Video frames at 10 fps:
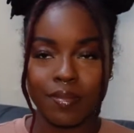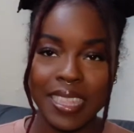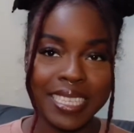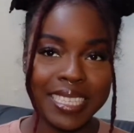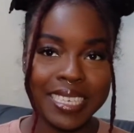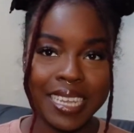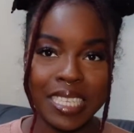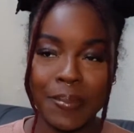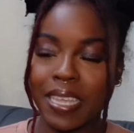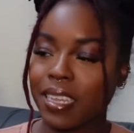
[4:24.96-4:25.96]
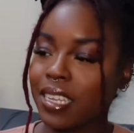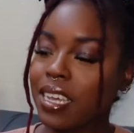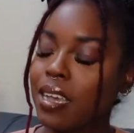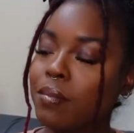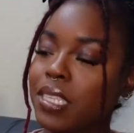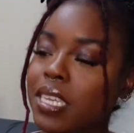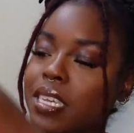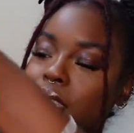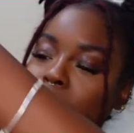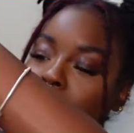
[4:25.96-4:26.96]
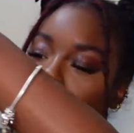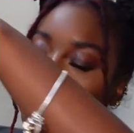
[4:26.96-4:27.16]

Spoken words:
This is the dust bag that it comes in.